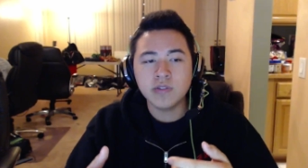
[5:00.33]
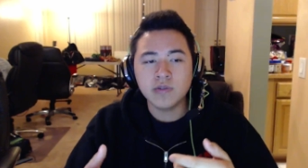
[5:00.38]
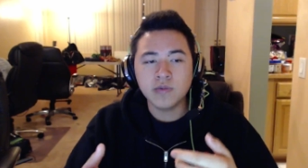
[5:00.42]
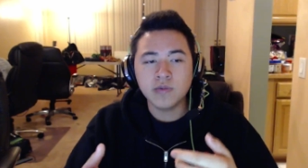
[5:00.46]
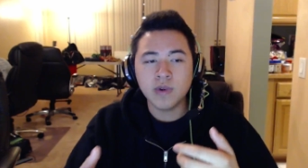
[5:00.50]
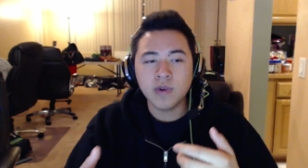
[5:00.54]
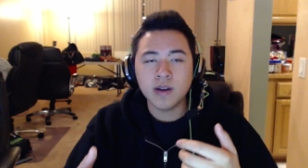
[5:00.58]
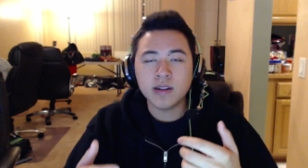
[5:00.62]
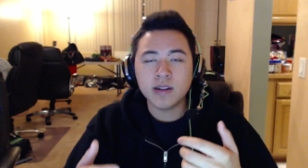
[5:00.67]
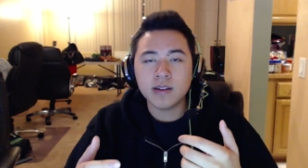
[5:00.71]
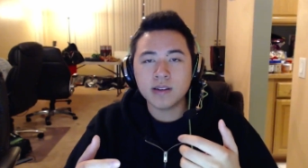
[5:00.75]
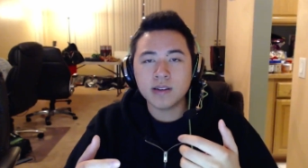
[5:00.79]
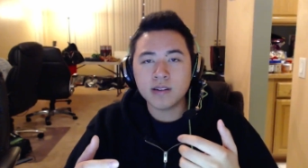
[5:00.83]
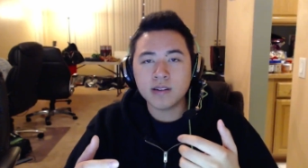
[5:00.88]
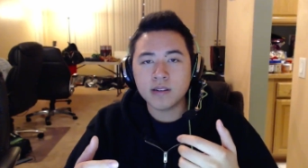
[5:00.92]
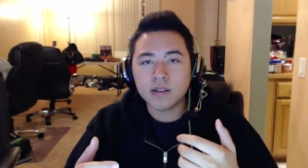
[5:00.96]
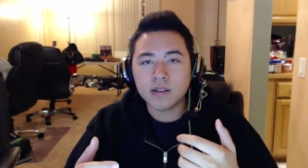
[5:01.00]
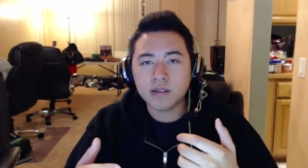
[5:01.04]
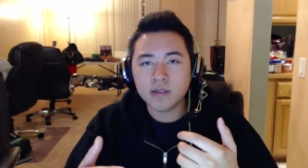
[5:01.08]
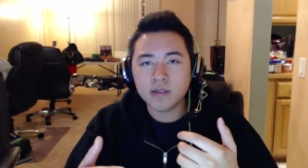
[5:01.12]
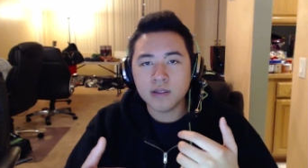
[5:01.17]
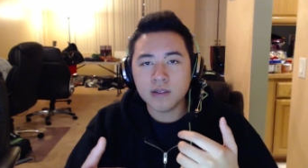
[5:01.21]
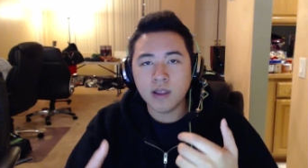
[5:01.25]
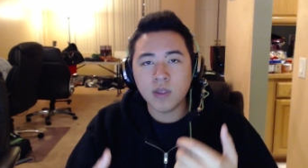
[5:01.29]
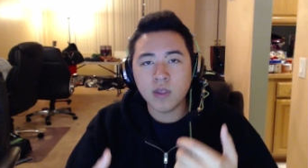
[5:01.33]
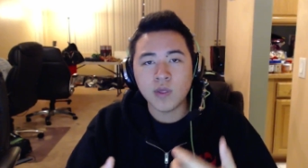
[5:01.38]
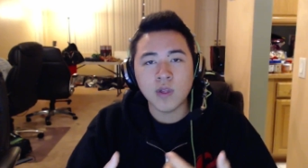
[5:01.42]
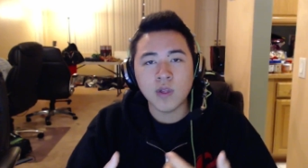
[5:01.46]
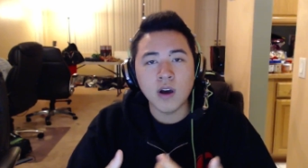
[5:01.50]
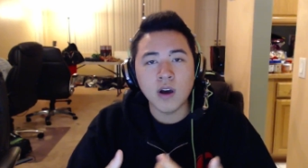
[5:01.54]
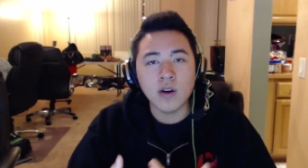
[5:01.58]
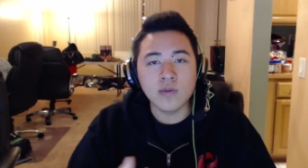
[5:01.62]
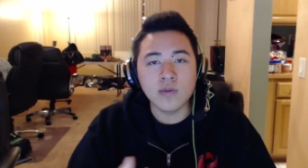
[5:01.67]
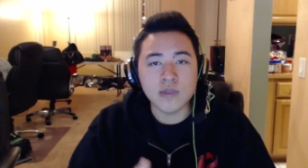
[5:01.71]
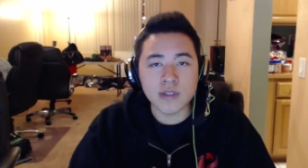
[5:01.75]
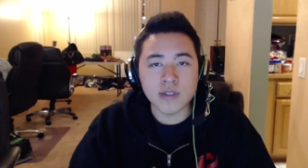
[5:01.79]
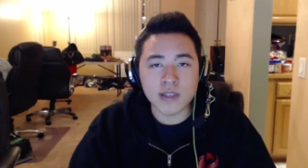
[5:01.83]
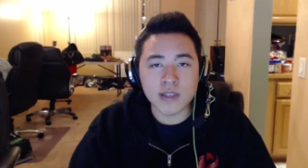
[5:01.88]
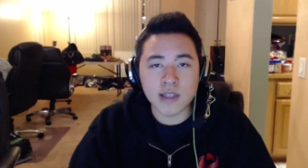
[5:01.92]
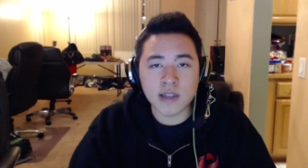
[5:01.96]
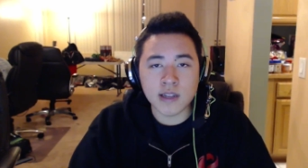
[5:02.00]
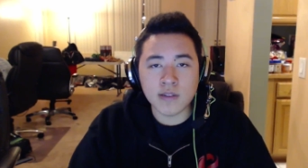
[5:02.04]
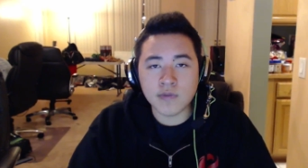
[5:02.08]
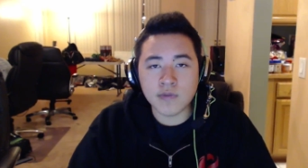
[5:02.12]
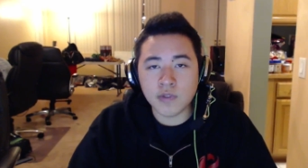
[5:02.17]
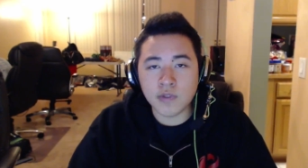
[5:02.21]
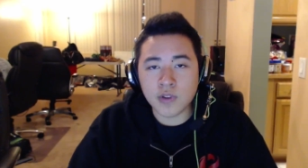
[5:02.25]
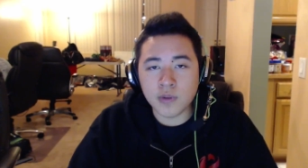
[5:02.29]
what they thought was
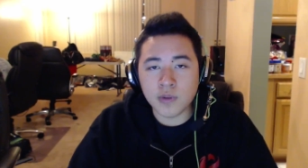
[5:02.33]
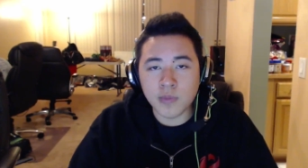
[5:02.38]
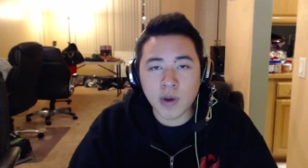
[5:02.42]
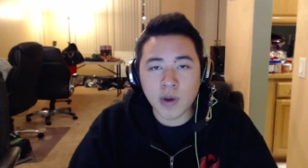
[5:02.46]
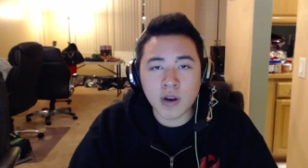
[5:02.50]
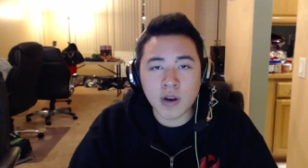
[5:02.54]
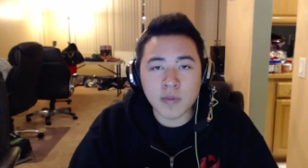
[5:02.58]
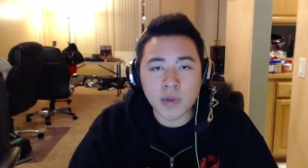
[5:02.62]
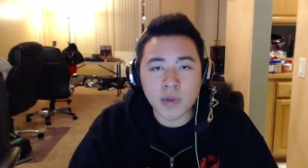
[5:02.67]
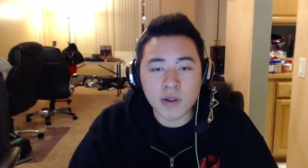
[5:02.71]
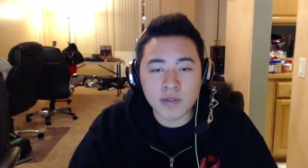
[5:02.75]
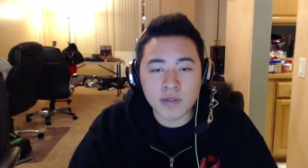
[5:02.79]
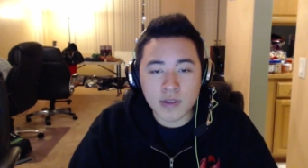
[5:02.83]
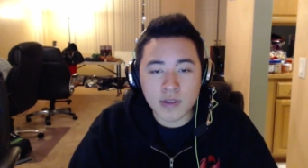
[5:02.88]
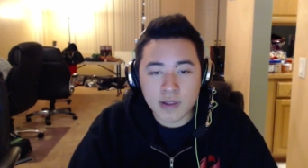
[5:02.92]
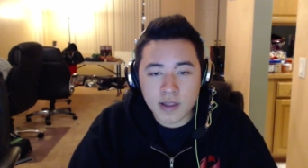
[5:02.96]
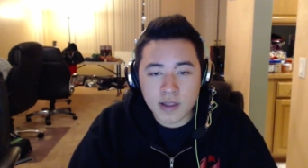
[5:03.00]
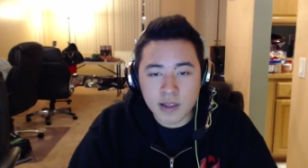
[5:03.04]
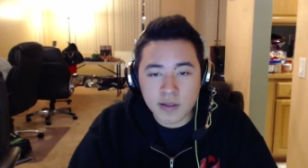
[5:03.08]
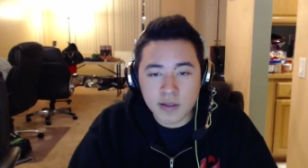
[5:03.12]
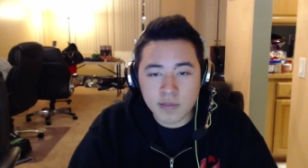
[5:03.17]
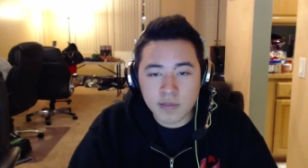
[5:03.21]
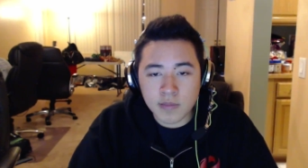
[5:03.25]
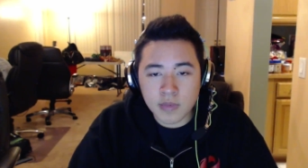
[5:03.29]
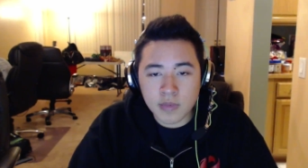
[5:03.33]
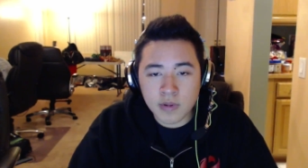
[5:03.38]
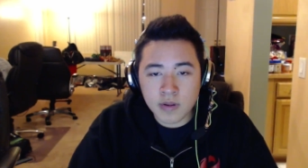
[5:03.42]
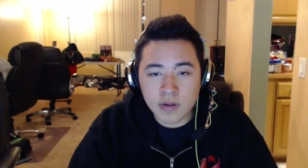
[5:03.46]
needed for the betterment of the team.